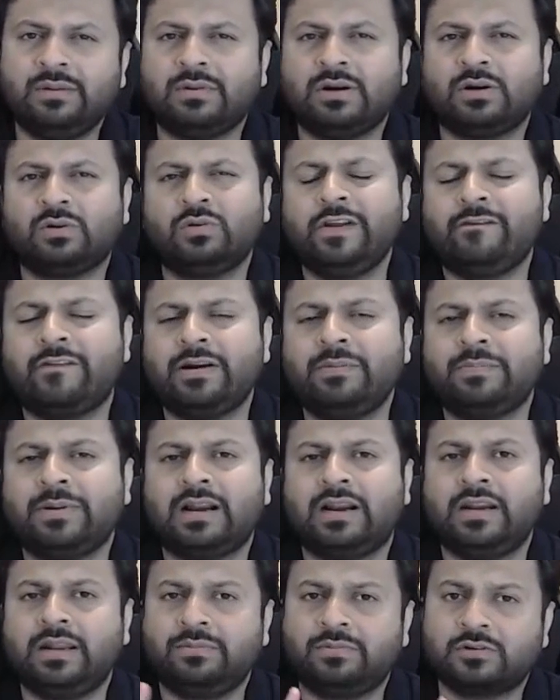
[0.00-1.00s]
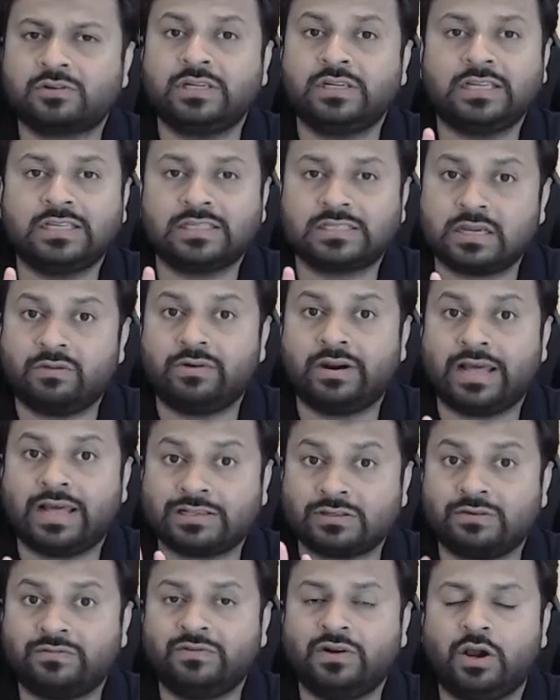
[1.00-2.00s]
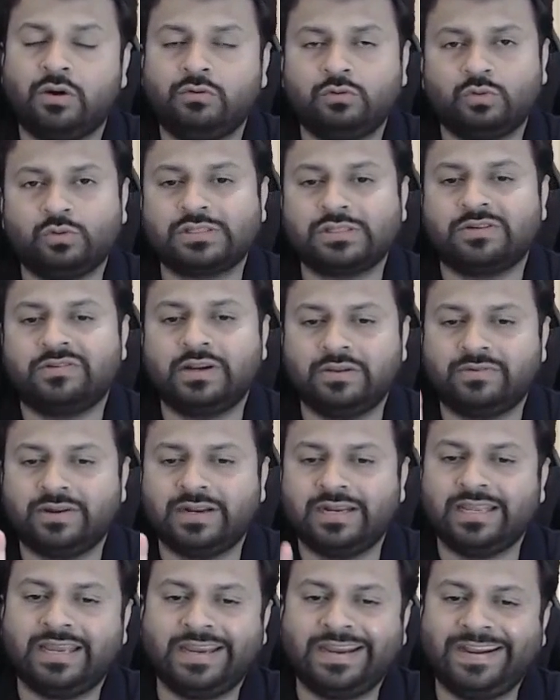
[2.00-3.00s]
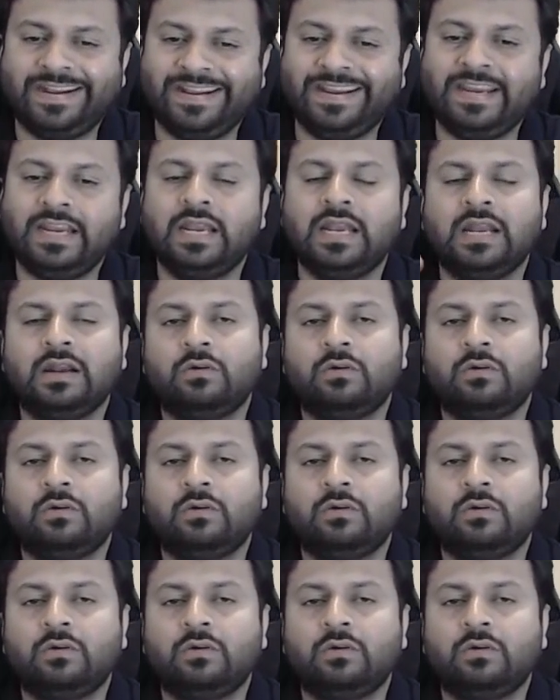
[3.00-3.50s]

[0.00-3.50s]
but only one penalty proceeding is covered as of now, 271 AAD,